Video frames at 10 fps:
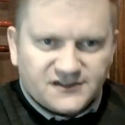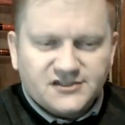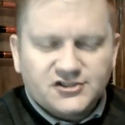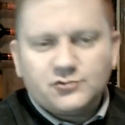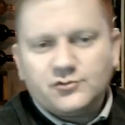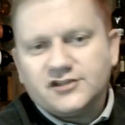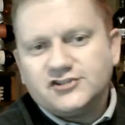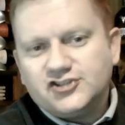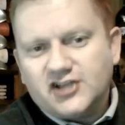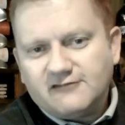issue with a
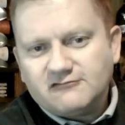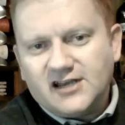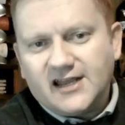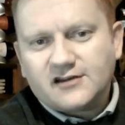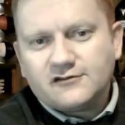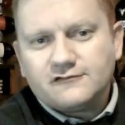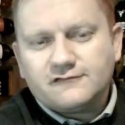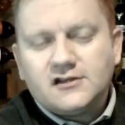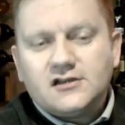general lack of